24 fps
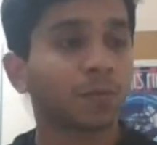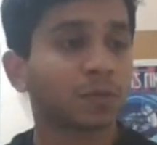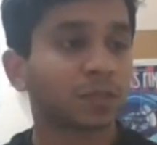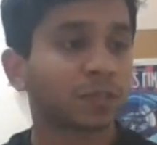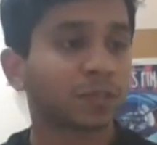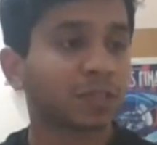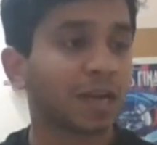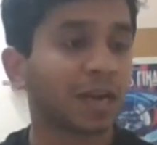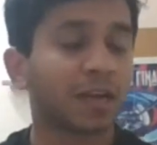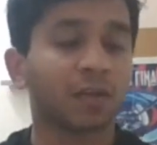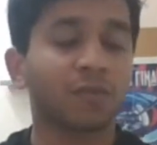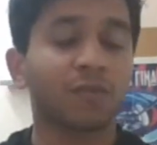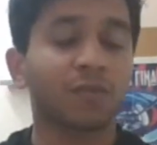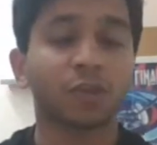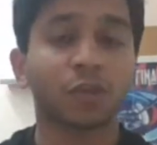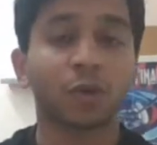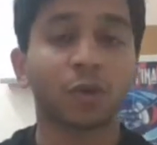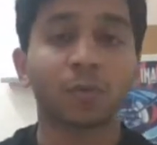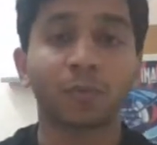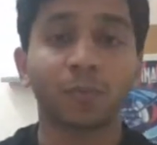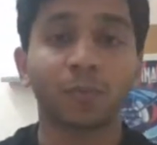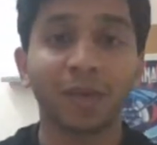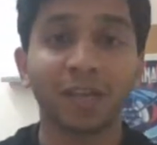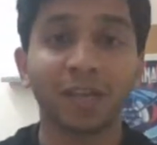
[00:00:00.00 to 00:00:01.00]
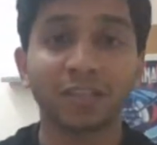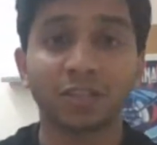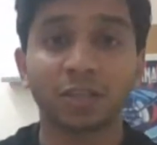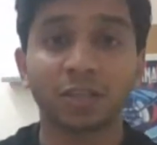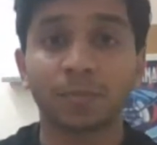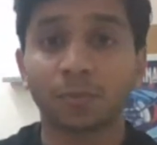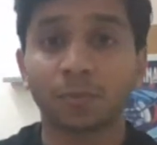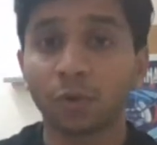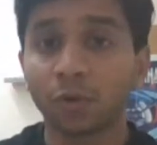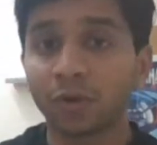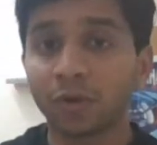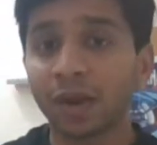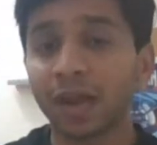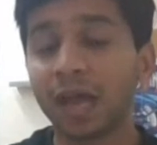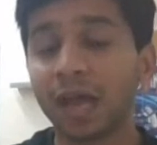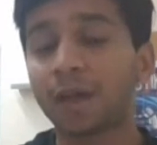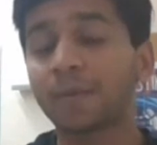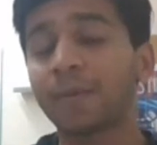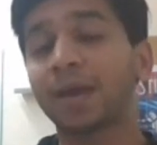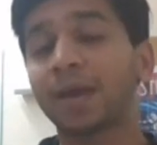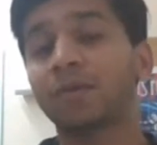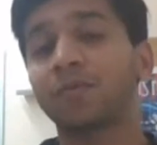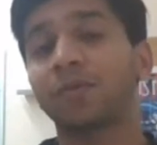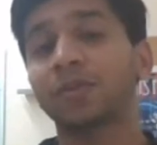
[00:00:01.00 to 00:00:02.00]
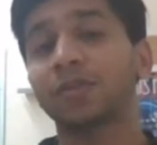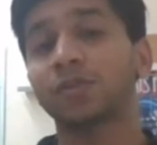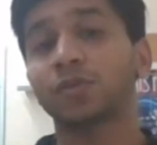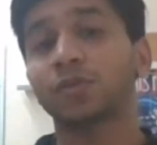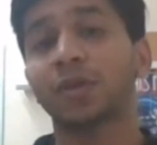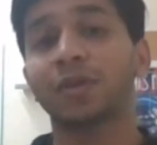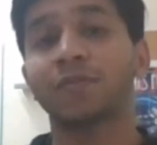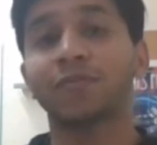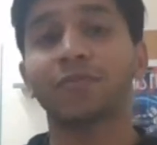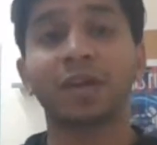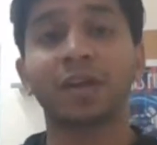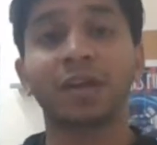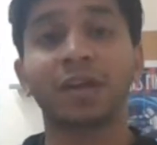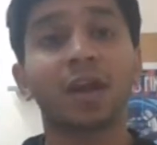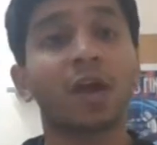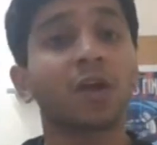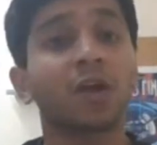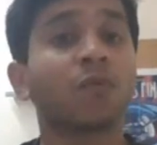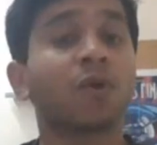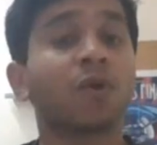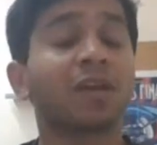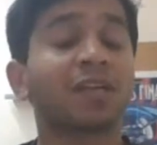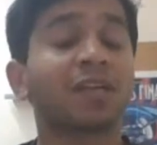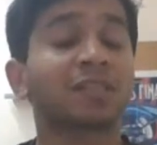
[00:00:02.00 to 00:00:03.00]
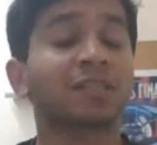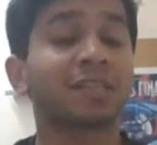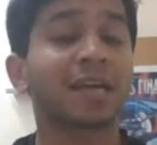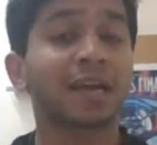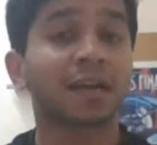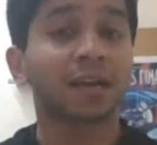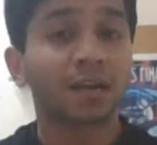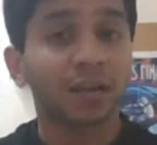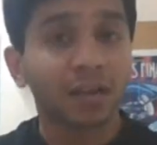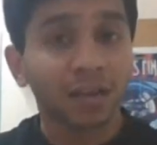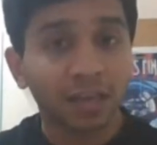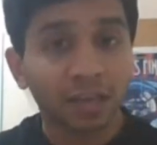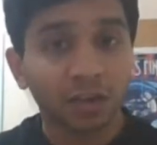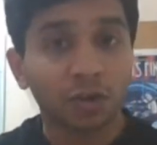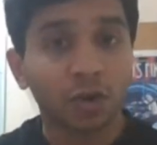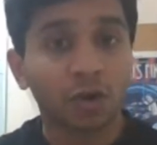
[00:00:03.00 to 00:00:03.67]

starting with your phd program and once you have figured out what exactly